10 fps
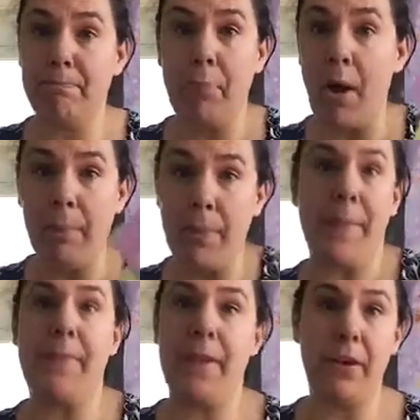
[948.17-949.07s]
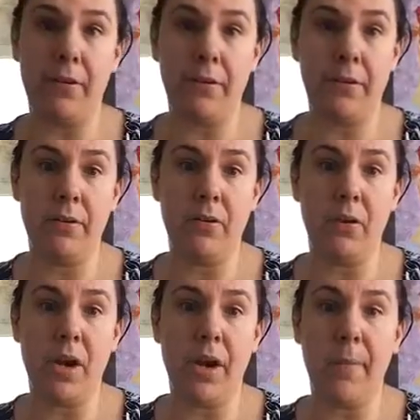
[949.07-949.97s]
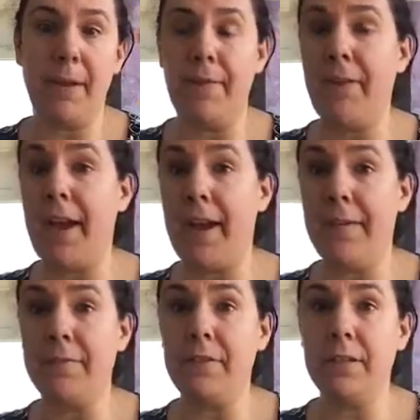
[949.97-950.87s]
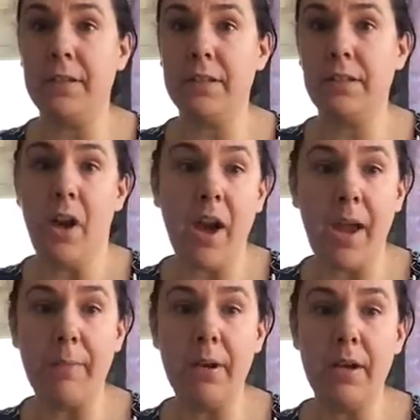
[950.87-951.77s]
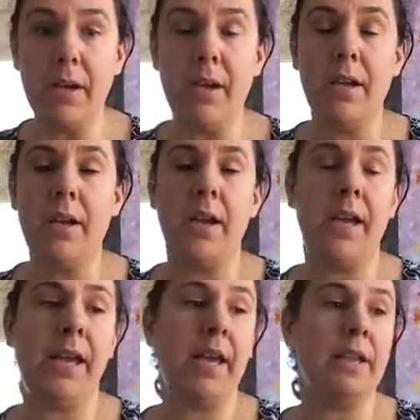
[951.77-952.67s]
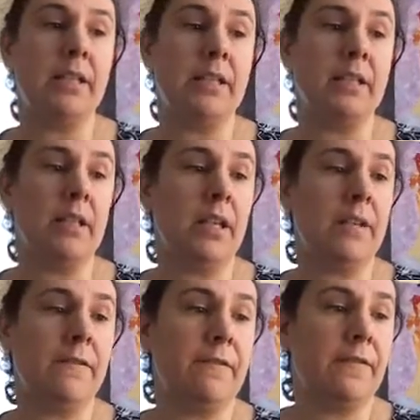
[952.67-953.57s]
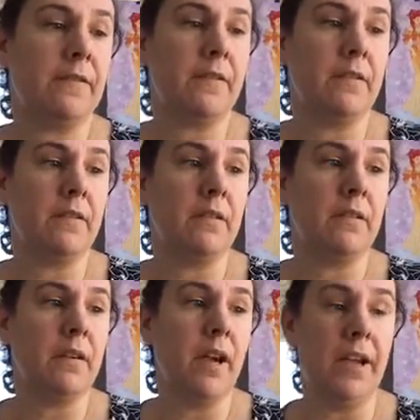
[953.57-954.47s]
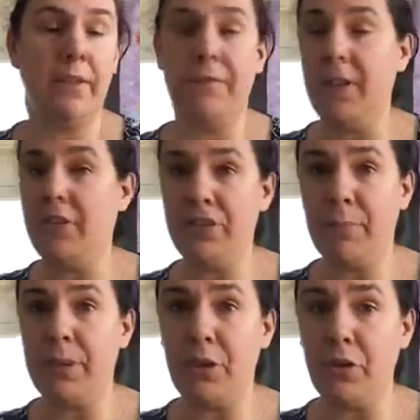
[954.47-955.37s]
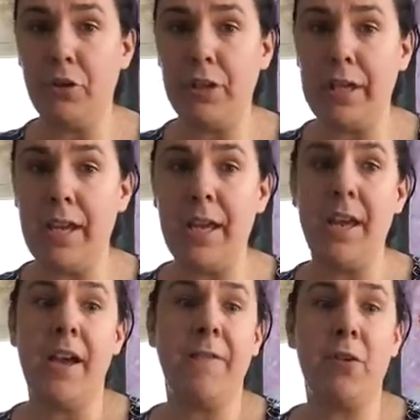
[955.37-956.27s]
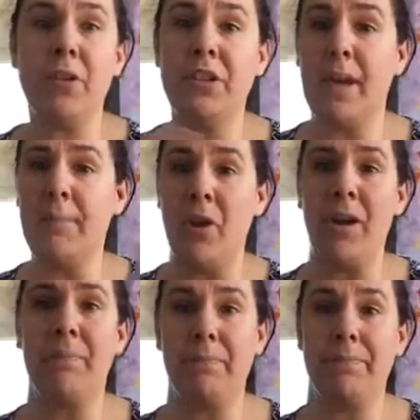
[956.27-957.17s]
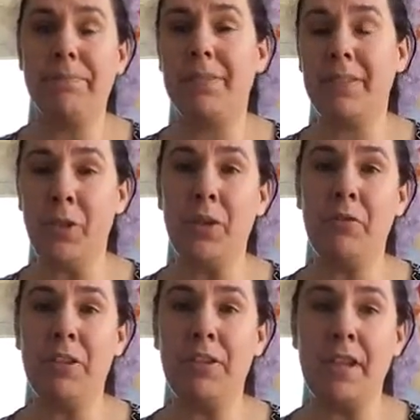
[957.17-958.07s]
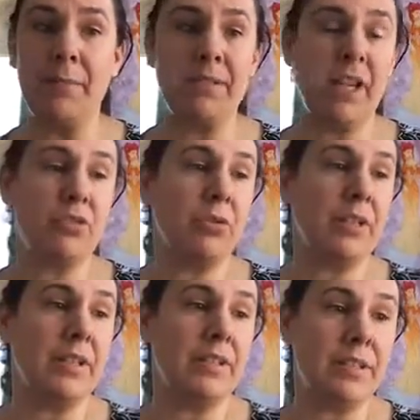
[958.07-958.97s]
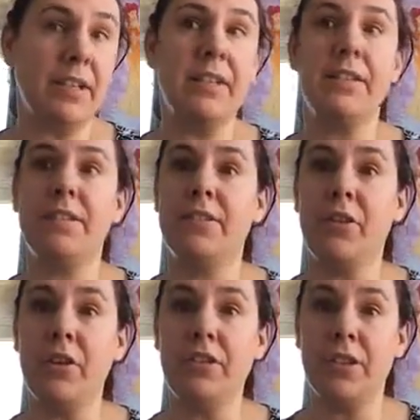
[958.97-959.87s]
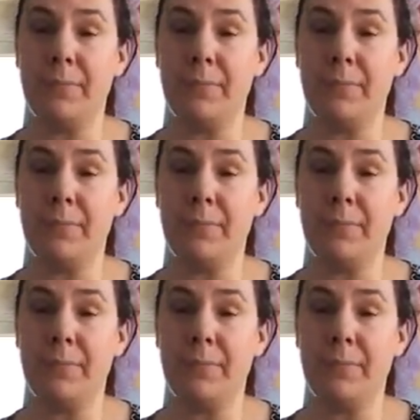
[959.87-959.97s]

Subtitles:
pop them in there if I have time and if I finish something early. Of course, the only reason I'm scheduling 6 starts is